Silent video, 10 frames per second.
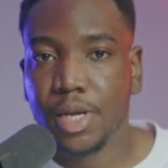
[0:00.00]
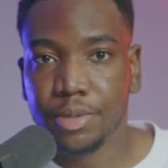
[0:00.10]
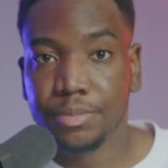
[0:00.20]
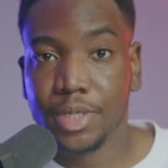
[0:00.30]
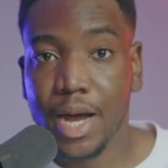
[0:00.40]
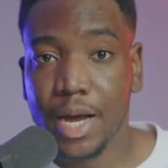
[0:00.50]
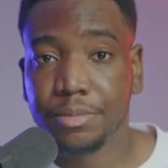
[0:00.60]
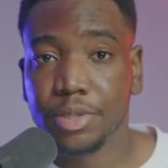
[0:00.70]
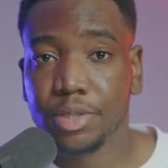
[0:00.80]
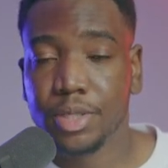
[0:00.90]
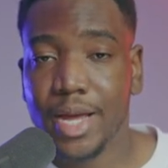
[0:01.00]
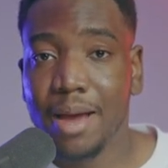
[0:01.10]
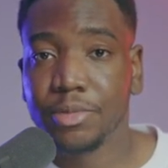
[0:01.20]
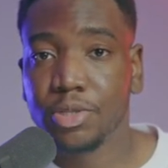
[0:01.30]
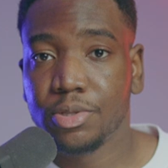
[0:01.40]
sometimes the
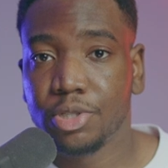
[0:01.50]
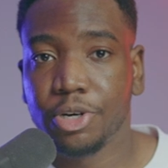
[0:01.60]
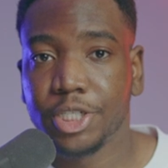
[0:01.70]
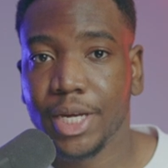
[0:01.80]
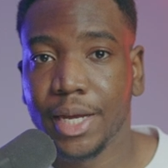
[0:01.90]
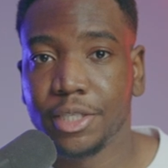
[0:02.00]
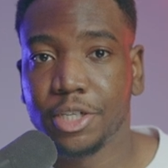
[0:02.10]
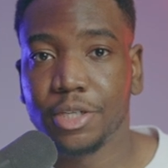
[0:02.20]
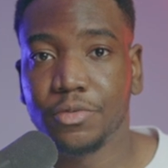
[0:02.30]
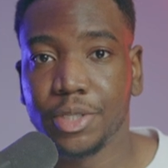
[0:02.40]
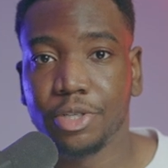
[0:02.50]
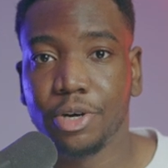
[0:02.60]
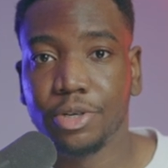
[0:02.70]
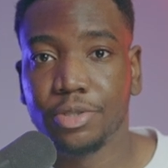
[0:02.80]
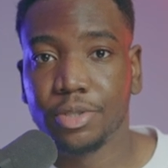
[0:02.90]
Amazon search engine
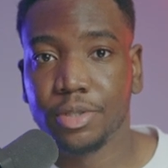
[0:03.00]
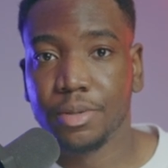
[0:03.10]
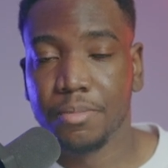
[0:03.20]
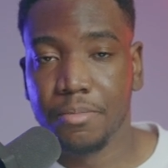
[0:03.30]
returns